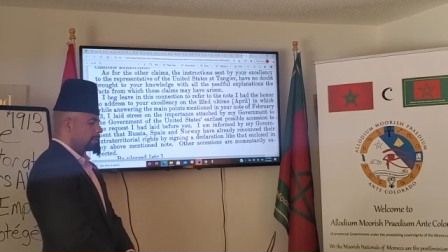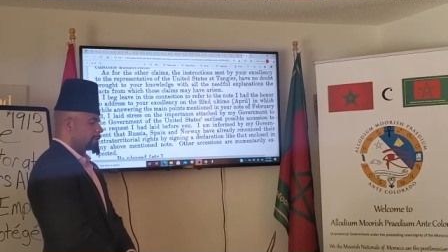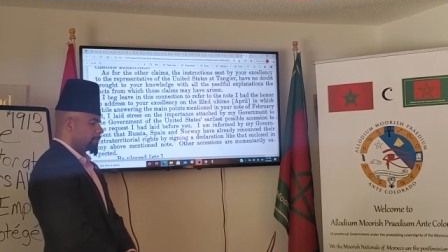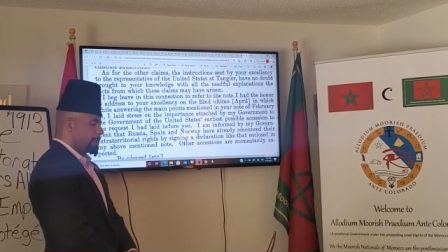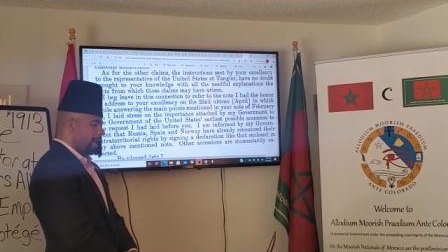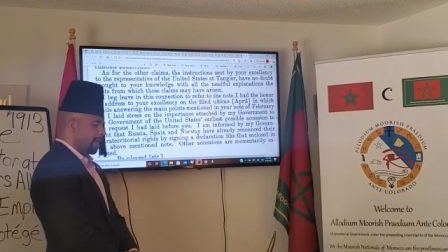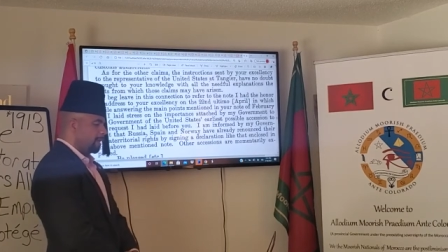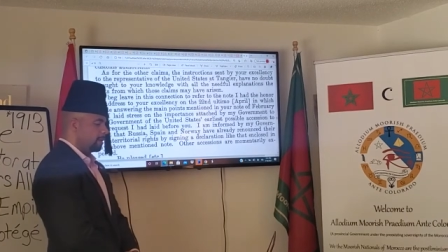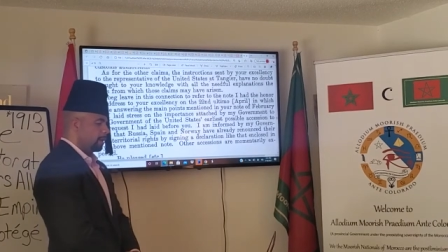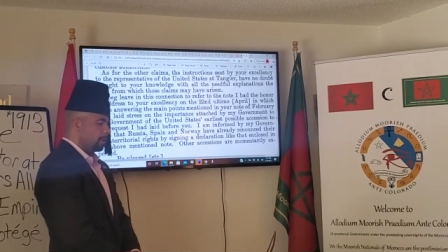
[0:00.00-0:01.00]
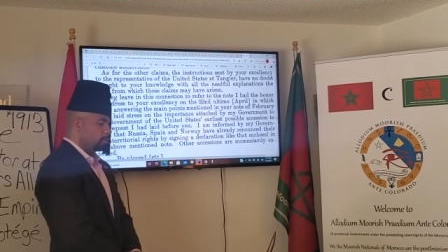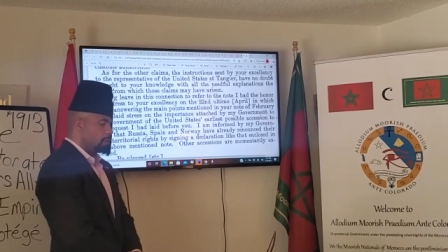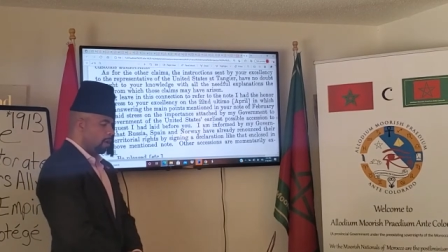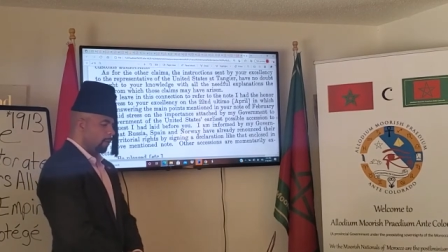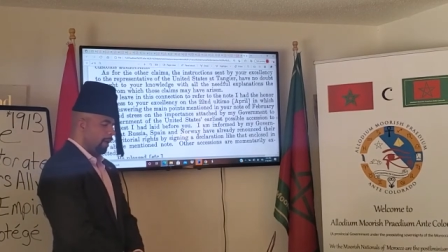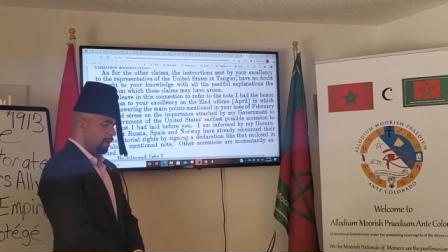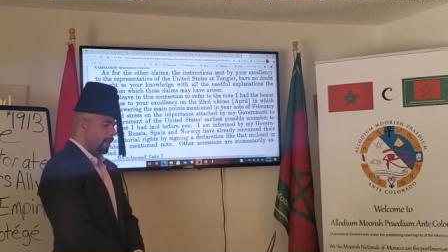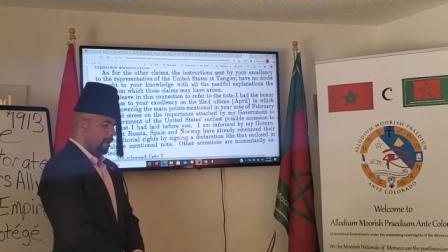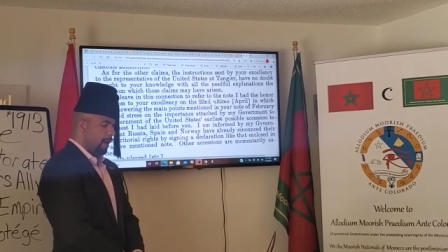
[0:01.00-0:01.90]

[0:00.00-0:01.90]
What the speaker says: Spain, and Norway